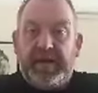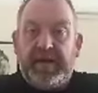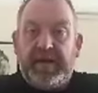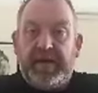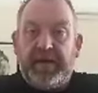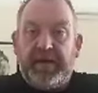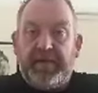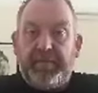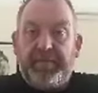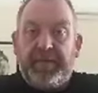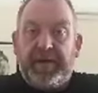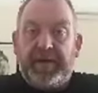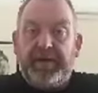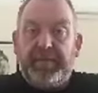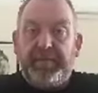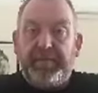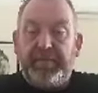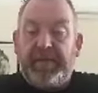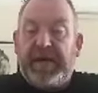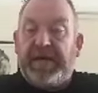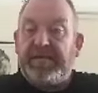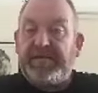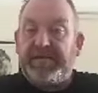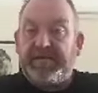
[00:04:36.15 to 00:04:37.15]
by
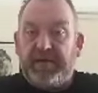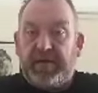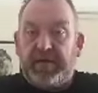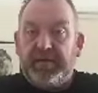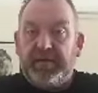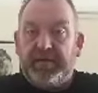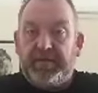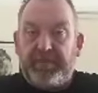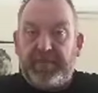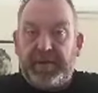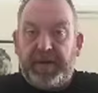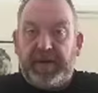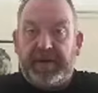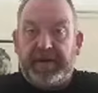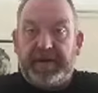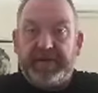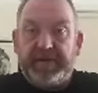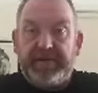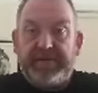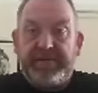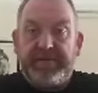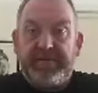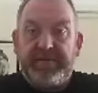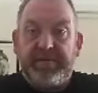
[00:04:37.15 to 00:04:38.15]
mass
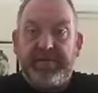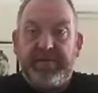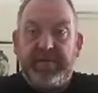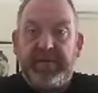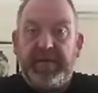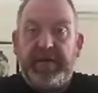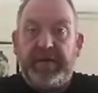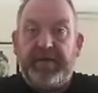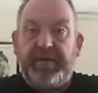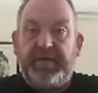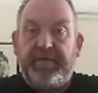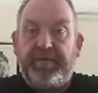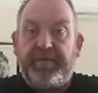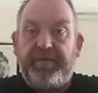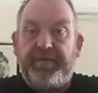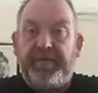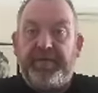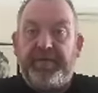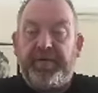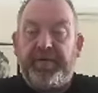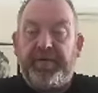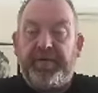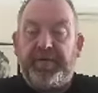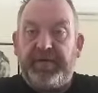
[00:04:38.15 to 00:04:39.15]
non-compliance
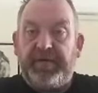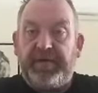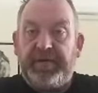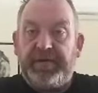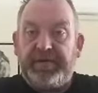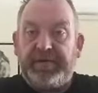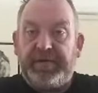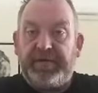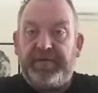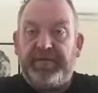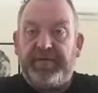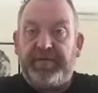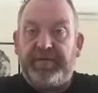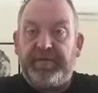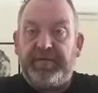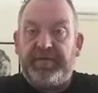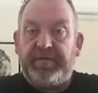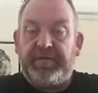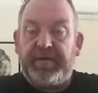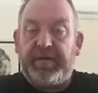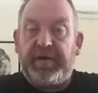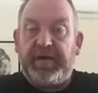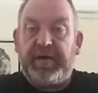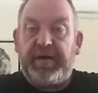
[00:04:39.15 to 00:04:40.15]
for various different
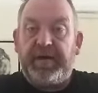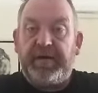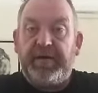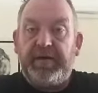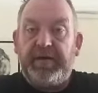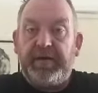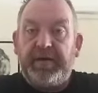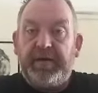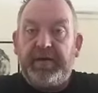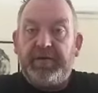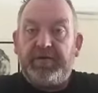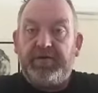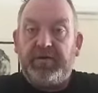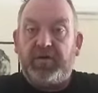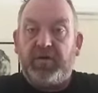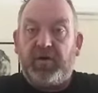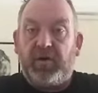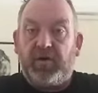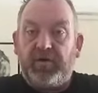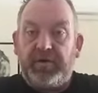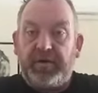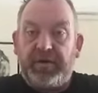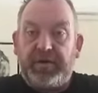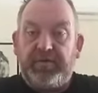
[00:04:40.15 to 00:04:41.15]

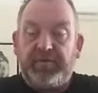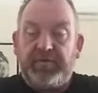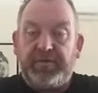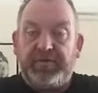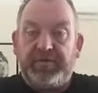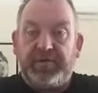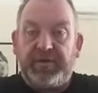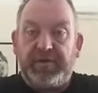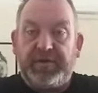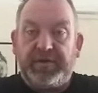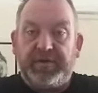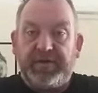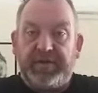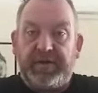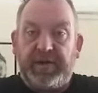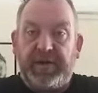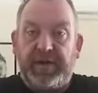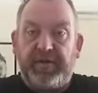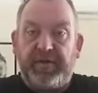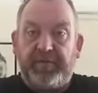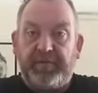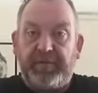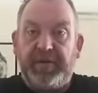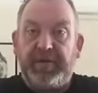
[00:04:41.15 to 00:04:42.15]
draconian restrictions that
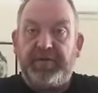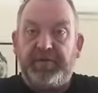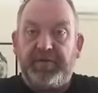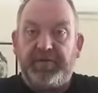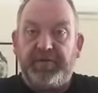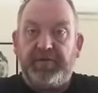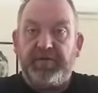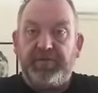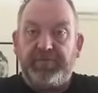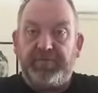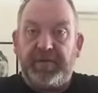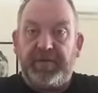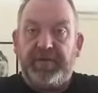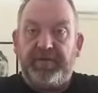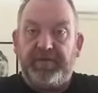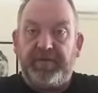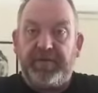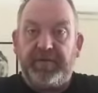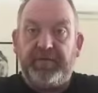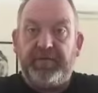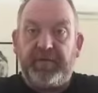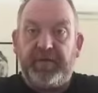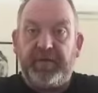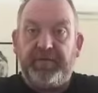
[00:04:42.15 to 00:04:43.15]
have been introduced by the
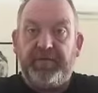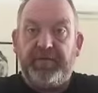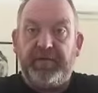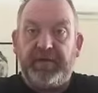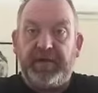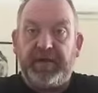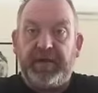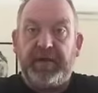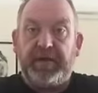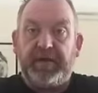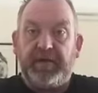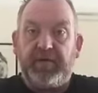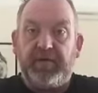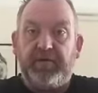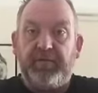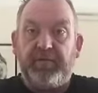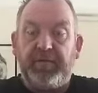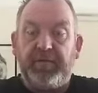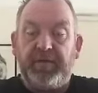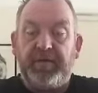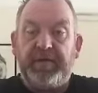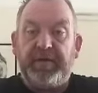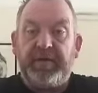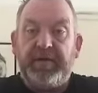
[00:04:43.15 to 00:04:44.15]
Fianna Fáil Fine Gael
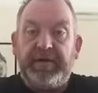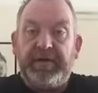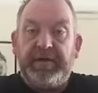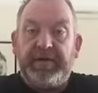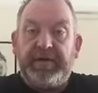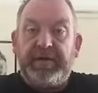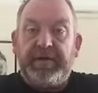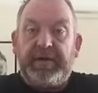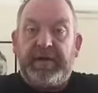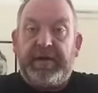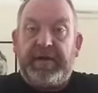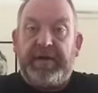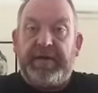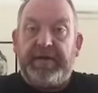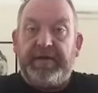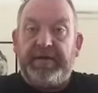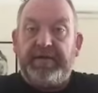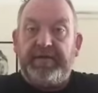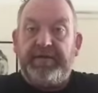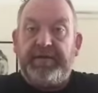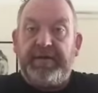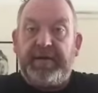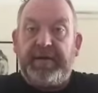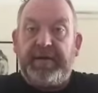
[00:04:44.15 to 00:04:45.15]
government.
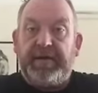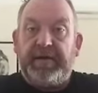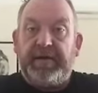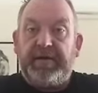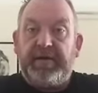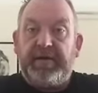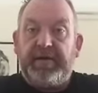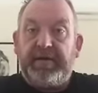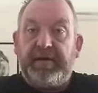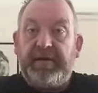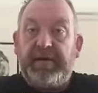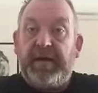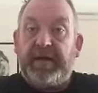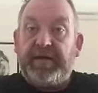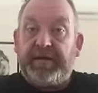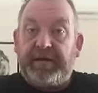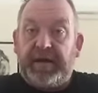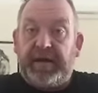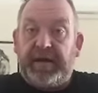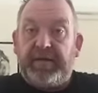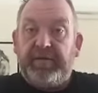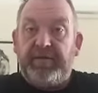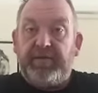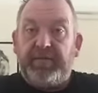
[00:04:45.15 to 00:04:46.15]
And
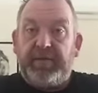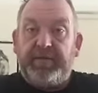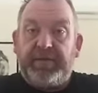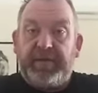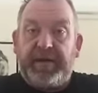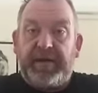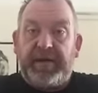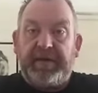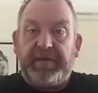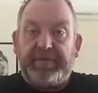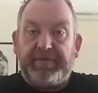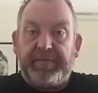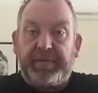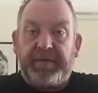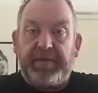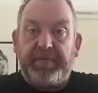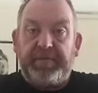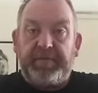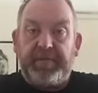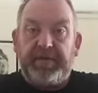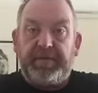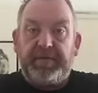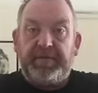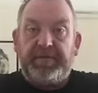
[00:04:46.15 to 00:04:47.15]
again, we would ask
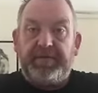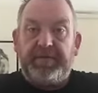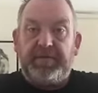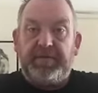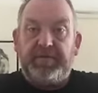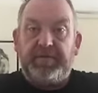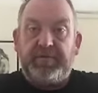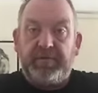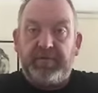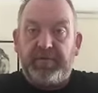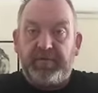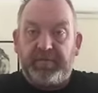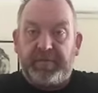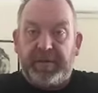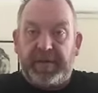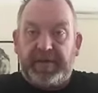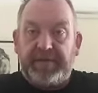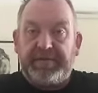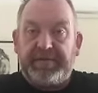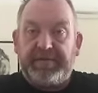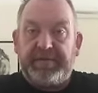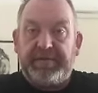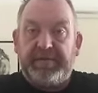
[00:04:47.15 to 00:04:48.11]
people to do their best